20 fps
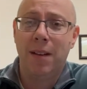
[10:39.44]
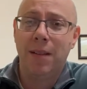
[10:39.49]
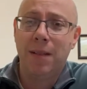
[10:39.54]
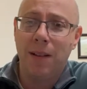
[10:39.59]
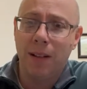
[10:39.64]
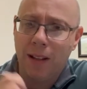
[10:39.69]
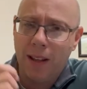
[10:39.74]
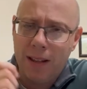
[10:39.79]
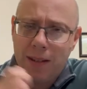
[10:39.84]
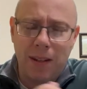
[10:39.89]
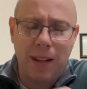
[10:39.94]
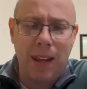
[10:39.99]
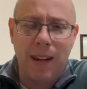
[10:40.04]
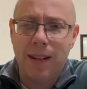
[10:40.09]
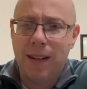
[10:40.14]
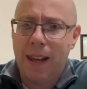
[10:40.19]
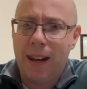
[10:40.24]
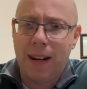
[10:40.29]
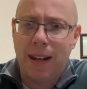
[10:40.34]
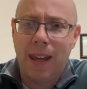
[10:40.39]
to let's
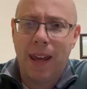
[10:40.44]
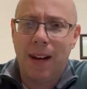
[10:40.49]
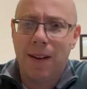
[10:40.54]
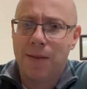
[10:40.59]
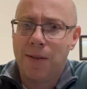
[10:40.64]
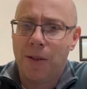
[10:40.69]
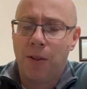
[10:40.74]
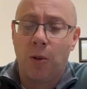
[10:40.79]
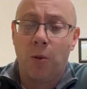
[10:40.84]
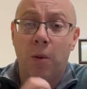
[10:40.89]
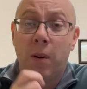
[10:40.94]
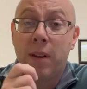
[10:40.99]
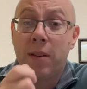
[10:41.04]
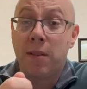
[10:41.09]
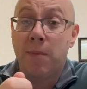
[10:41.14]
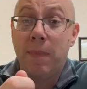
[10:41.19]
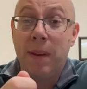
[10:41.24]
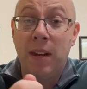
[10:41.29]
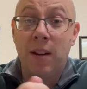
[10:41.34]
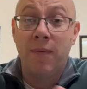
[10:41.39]
get dedicated to the Lord.
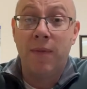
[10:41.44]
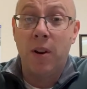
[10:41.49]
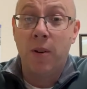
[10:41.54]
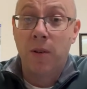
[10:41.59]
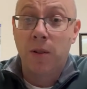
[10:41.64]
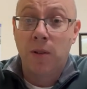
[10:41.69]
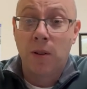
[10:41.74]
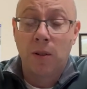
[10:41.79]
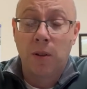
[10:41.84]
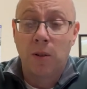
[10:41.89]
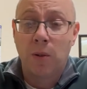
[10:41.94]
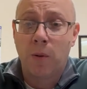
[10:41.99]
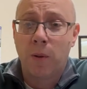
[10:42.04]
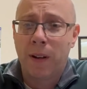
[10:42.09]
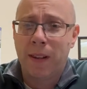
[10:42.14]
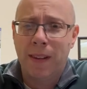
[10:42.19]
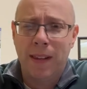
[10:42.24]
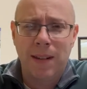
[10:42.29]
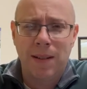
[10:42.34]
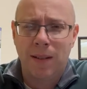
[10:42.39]
Let's be devoted to the
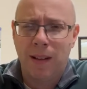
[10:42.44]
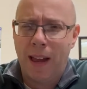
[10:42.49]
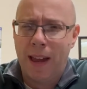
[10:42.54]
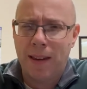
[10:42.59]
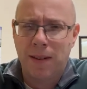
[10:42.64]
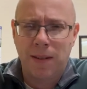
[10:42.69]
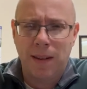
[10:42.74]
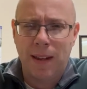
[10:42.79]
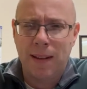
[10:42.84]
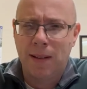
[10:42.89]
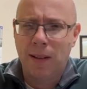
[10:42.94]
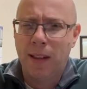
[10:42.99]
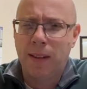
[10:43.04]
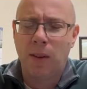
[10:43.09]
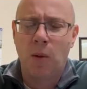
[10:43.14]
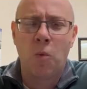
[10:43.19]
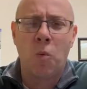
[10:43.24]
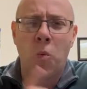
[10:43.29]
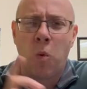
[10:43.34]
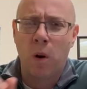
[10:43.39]
Lord in these last days. Let
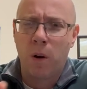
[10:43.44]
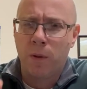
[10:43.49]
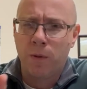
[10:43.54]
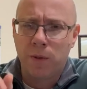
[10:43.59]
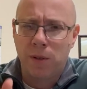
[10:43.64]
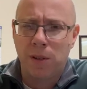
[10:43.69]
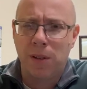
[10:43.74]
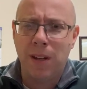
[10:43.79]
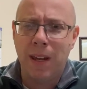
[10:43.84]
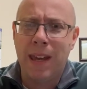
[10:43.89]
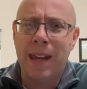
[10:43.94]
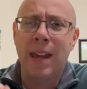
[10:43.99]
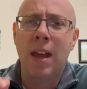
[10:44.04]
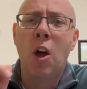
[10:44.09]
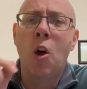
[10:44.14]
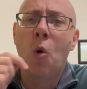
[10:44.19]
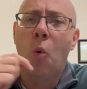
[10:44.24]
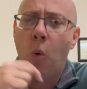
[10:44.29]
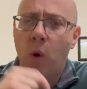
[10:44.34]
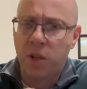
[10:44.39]
the world see
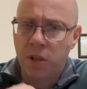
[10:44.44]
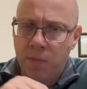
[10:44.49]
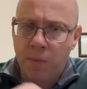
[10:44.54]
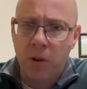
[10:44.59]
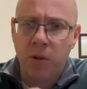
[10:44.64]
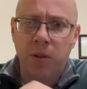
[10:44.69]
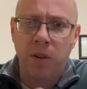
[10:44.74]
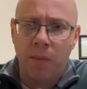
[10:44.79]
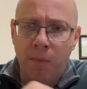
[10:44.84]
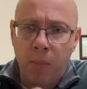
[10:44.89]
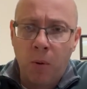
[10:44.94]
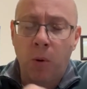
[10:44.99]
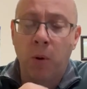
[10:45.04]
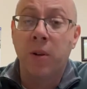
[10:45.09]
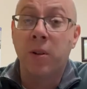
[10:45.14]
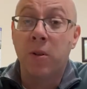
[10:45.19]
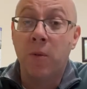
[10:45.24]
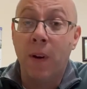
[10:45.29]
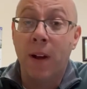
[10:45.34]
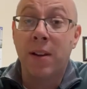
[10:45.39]
what's most
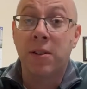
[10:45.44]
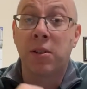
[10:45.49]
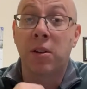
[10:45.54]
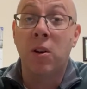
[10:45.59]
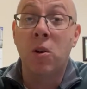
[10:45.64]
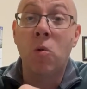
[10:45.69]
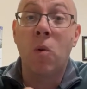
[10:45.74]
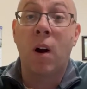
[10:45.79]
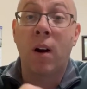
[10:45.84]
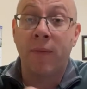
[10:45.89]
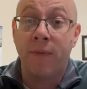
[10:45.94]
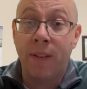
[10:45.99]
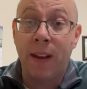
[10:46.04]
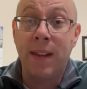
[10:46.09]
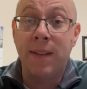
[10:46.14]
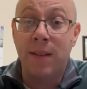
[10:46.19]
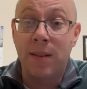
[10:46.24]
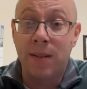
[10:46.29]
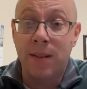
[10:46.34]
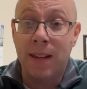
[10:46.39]
important to us and who our
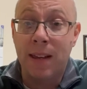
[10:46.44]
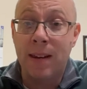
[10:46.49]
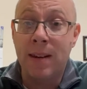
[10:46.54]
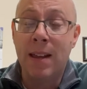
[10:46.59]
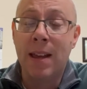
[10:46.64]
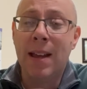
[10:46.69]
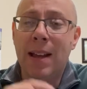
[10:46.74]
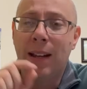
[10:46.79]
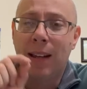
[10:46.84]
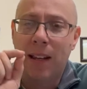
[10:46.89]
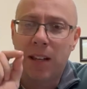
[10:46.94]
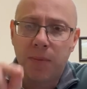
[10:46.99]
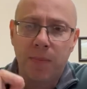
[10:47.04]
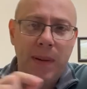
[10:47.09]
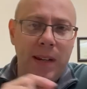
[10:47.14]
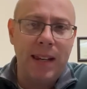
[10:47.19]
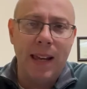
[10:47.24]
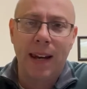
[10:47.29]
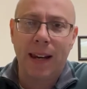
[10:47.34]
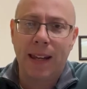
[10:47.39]
faith is in. Let's
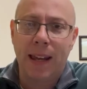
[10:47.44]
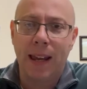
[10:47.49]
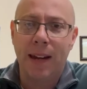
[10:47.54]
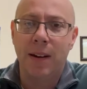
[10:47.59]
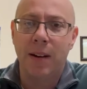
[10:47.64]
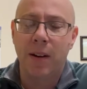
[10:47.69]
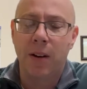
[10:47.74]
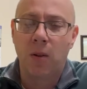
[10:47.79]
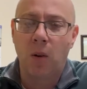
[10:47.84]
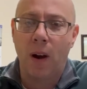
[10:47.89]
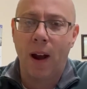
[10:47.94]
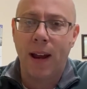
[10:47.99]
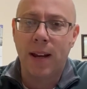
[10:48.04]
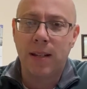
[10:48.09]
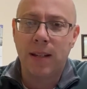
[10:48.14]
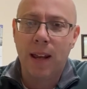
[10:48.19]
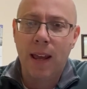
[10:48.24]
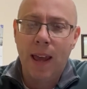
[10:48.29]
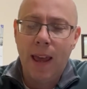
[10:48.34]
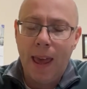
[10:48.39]
be dedicated to
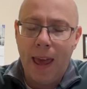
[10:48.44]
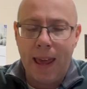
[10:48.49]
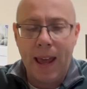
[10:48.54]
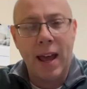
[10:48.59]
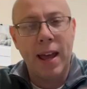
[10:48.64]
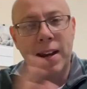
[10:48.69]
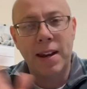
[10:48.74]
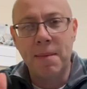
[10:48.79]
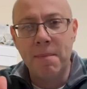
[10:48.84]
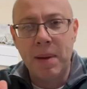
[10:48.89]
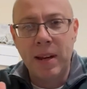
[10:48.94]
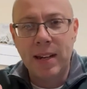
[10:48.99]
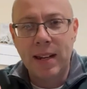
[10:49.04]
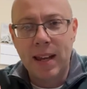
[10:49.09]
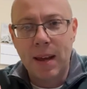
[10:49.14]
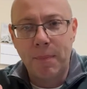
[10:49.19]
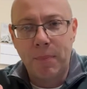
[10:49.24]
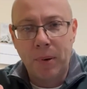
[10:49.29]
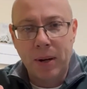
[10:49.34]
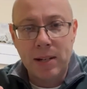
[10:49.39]
Christ. Hey, I didn't mean to
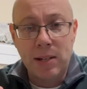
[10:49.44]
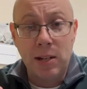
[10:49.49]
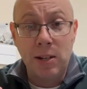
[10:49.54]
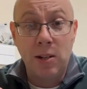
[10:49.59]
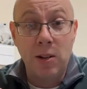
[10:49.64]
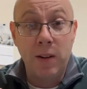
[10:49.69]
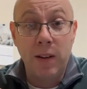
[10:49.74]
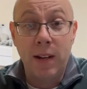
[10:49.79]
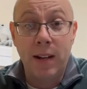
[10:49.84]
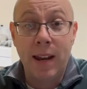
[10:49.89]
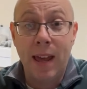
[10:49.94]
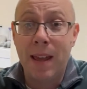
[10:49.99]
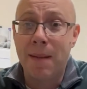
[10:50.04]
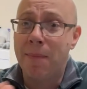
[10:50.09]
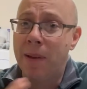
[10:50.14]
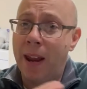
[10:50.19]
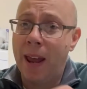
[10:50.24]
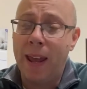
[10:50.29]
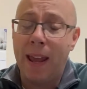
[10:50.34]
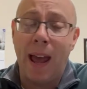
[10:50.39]
get preachy to you today,
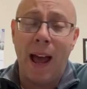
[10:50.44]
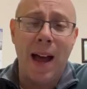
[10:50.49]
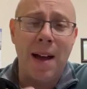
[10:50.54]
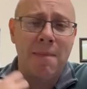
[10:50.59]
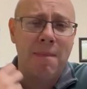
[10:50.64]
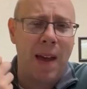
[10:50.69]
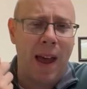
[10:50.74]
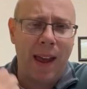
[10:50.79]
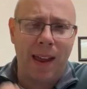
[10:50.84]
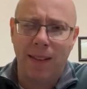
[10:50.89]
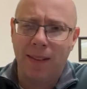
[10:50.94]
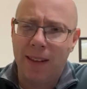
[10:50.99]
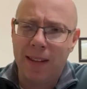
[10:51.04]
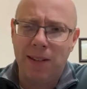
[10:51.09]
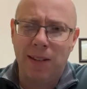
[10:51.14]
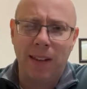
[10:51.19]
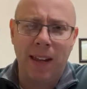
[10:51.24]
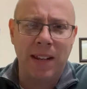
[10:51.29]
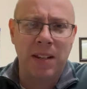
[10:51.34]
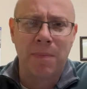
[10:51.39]
but hey,
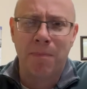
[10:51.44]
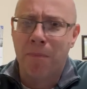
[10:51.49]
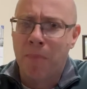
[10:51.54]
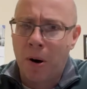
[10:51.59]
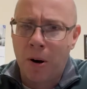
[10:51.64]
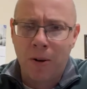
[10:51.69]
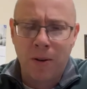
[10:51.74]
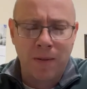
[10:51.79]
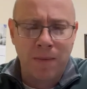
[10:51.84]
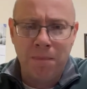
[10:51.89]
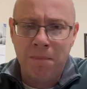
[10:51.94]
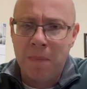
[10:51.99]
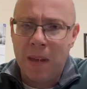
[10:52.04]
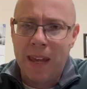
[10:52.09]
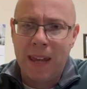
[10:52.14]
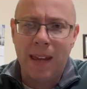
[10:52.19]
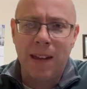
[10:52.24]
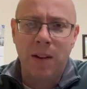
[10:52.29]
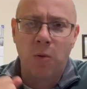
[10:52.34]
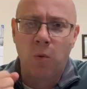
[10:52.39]
these things burden
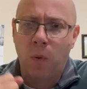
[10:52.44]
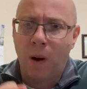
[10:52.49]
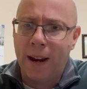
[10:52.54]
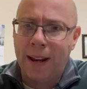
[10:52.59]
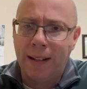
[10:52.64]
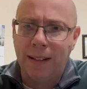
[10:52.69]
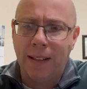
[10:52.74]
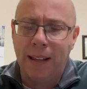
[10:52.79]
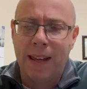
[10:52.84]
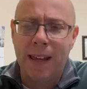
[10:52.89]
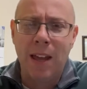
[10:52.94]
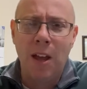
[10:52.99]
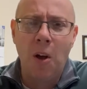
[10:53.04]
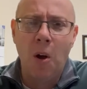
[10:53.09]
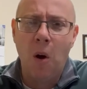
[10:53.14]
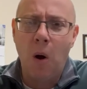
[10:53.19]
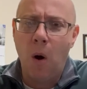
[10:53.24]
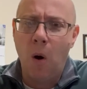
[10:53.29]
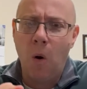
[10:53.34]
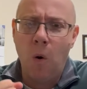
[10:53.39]
me greatly.
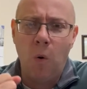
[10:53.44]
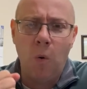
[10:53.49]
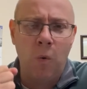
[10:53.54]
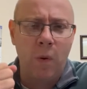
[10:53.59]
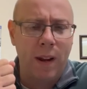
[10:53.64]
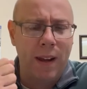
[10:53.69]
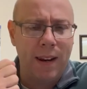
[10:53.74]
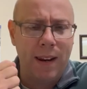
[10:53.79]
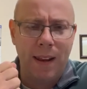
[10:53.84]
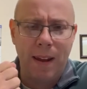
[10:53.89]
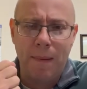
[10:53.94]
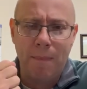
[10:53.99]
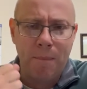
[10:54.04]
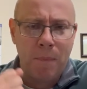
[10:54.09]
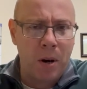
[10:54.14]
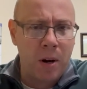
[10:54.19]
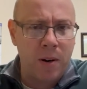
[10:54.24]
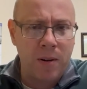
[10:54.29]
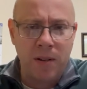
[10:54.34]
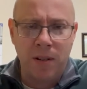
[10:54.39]
Oh, it
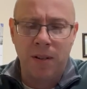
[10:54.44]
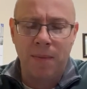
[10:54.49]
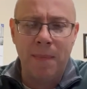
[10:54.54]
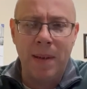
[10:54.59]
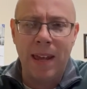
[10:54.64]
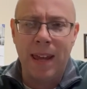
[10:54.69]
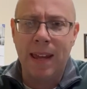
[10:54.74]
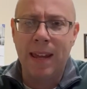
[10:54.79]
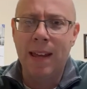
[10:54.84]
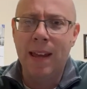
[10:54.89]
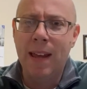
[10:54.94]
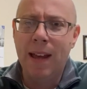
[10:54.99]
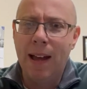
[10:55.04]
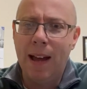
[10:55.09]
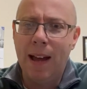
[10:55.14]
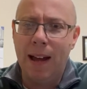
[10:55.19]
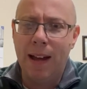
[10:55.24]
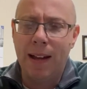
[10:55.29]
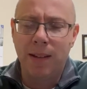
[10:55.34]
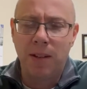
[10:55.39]
burdens me
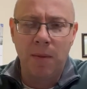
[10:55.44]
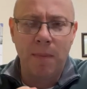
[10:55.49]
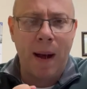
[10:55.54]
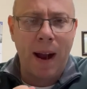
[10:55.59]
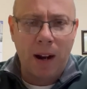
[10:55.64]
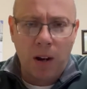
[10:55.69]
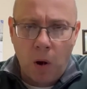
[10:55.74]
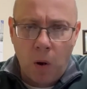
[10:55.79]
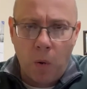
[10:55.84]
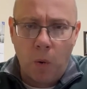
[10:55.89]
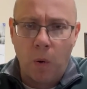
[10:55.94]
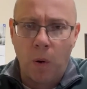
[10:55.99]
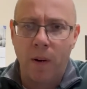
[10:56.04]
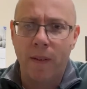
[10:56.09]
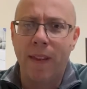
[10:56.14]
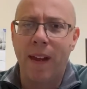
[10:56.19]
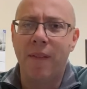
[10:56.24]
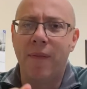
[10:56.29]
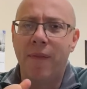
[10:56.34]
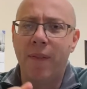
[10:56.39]
to my
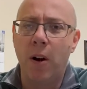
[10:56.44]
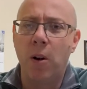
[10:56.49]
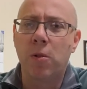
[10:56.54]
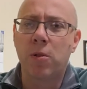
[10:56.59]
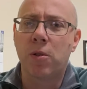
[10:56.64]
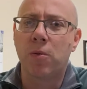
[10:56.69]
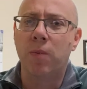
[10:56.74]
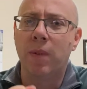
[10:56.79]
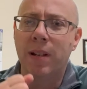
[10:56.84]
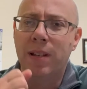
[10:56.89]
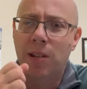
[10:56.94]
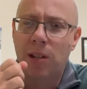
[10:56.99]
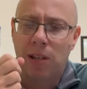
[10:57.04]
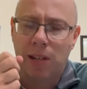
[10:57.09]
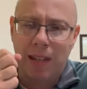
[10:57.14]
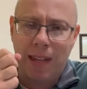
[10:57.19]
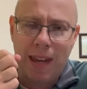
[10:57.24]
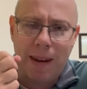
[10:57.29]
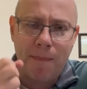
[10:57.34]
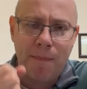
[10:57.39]
core that folks would
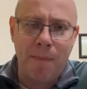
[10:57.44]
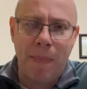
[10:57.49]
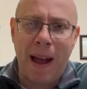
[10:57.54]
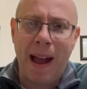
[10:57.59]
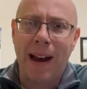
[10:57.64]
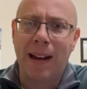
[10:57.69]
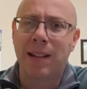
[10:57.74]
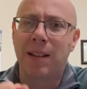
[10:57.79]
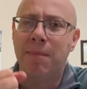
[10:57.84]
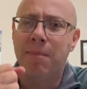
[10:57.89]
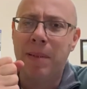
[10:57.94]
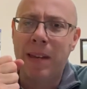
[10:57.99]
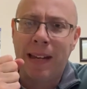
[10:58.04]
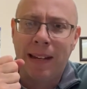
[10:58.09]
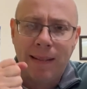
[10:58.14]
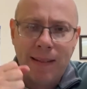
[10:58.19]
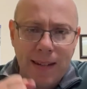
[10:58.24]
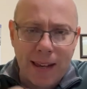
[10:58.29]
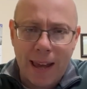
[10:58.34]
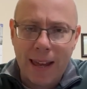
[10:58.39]
just get back to
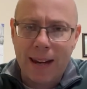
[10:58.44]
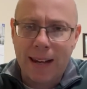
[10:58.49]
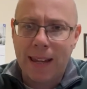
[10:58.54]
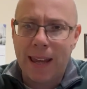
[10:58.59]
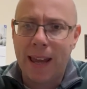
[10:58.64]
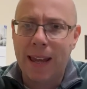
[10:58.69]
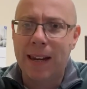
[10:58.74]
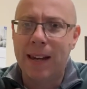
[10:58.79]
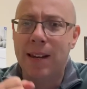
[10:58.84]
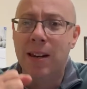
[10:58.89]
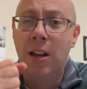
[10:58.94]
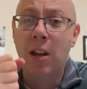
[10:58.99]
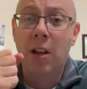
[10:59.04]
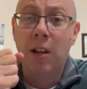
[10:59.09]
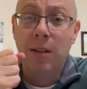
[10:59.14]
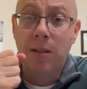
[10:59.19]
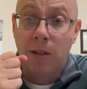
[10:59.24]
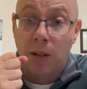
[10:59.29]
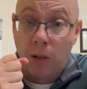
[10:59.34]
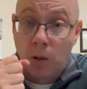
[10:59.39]
being dedicated
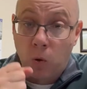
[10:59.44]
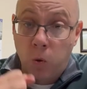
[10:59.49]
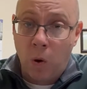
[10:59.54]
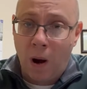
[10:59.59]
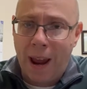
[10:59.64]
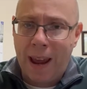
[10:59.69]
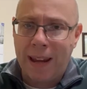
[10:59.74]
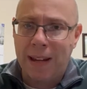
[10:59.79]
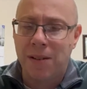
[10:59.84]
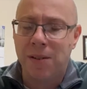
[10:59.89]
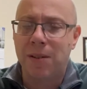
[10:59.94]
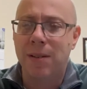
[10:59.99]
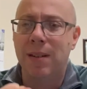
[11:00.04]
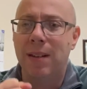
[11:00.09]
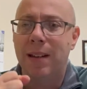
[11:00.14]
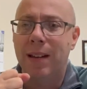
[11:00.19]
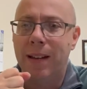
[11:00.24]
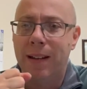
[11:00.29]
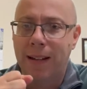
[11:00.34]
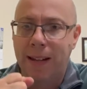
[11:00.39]
to Christ
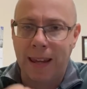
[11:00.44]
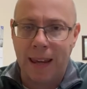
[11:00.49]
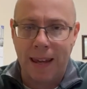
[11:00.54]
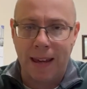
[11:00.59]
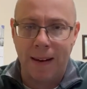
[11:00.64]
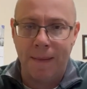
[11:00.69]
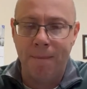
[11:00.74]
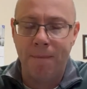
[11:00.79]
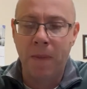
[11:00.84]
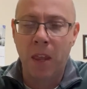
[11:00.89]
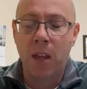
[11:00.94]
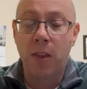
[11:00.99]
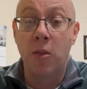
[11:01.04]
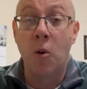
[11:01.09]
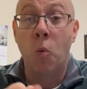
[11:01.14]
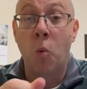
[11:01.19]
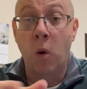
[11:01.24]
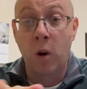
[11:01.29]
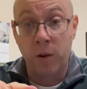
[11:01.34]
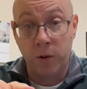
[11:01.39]
again.
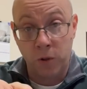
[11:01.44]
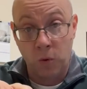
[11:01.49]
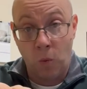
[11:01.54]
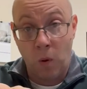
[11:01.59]
The world's